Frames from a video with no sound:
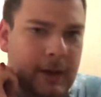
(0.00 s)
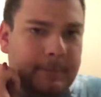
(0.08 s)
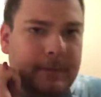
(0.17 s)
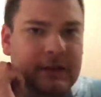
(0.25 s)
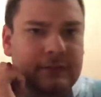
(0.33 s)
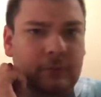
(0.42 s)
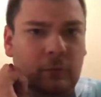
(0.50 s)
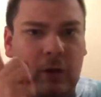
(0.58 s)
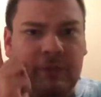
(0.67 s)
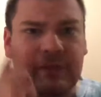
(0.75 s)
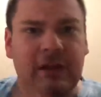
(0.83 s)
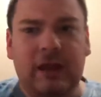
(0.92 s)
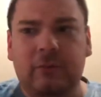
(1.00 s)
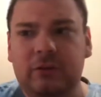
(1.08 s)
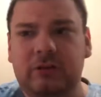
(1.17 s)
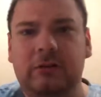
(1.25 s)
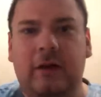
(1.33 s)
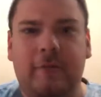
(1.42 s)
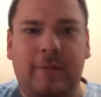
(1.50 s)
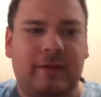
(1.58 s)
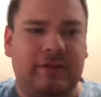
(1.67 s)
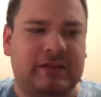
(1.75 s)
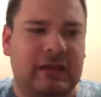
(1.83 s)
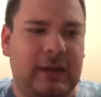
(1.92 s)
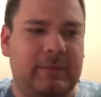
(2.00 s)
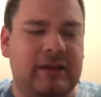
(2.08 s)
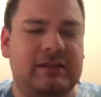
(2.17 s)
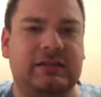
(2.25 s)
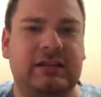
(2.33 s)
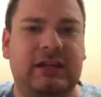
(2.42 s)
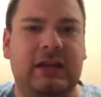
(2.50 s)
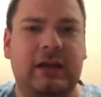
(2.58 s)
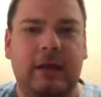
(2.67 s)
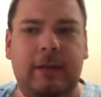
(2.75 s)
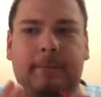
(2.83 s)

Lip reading: But one thing I really love about this game is the